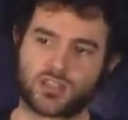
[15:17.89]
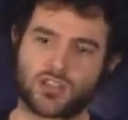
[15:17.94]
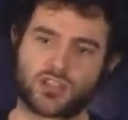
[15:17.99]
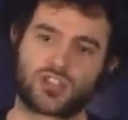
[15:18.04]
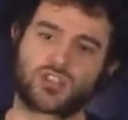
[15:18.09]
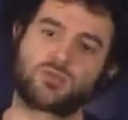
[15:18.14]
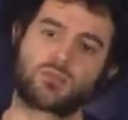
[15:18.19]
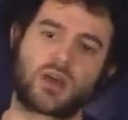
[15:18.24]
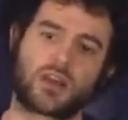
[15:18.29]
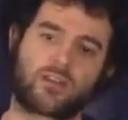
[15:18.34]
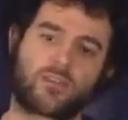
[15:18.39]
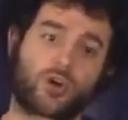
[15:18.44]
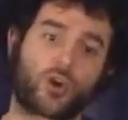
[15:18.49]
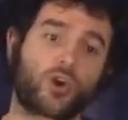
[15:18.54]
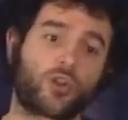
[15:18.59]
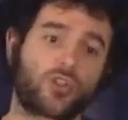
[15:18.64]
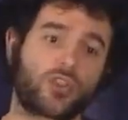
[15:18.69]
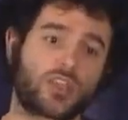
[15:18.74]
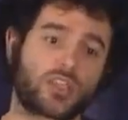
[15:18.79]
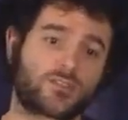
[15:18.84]
So you might have
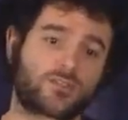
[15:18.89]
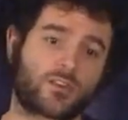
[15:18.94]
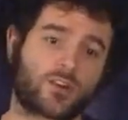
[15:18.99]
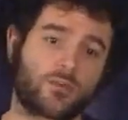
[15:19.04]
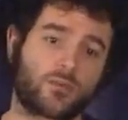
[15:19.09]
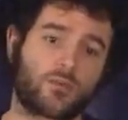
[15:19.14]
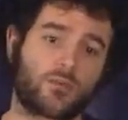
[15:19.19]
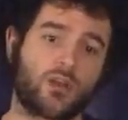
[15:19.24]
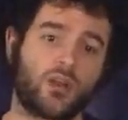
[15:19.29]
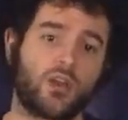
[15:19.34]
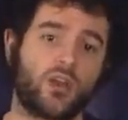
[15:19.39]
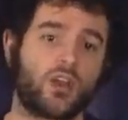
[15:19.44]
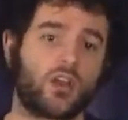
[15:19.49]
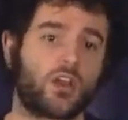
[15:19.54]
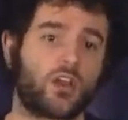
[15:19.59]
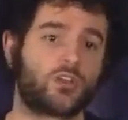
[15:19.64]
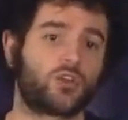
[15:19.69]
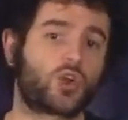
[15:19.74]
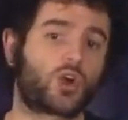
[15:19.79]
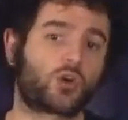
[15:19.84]
heard this from
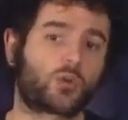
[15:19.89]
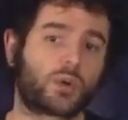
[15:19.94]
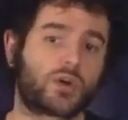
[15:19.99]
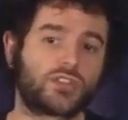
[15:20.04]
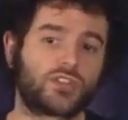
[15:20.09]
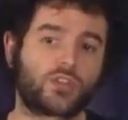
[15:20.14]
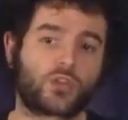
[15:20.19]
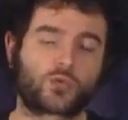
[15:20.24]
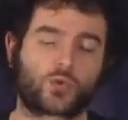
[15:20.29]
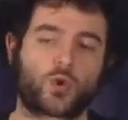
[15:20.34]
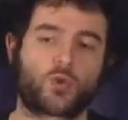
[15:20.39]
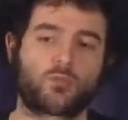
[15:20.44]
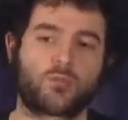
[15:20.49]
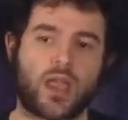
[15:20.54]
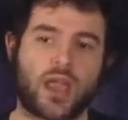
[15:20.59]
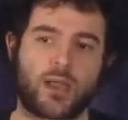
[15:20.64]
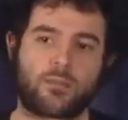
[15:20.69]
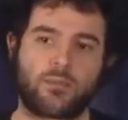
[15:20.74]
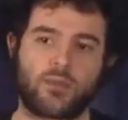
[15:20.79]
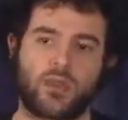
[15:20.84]
uh, you know, our original
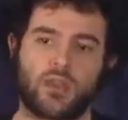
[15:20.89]
roadmap,